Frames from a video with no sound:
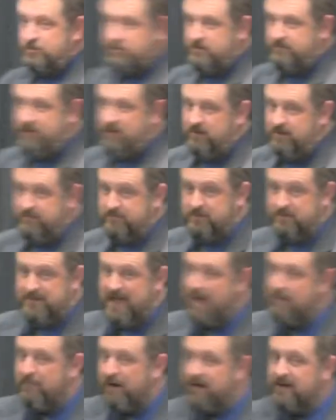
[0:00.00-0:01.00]
root of all evil,
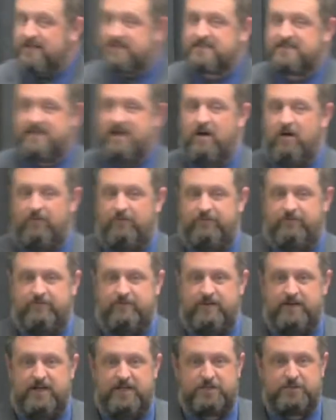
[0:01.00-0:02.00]
not money itself.
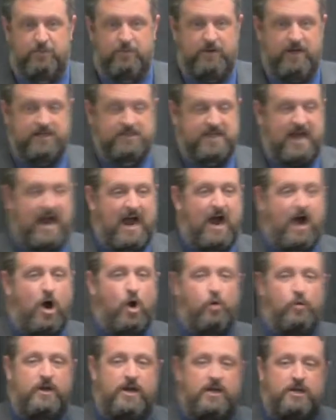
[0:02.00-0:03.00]
It's, it's
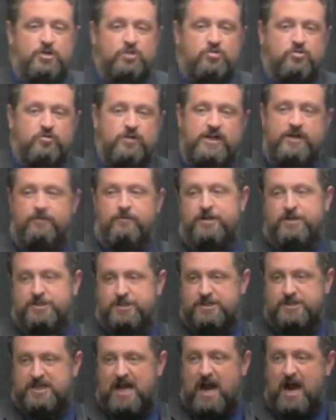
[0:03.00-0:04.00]
how we treat
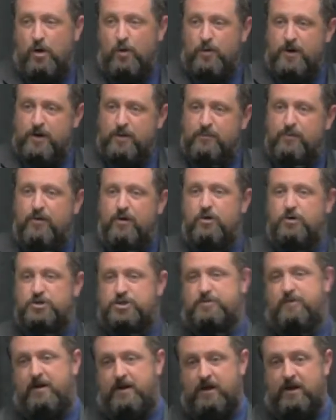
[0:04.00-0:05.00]
riches, how we
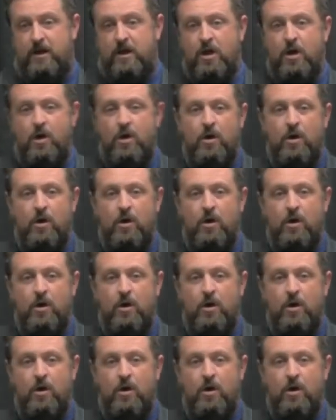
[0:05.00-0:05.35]
approach money,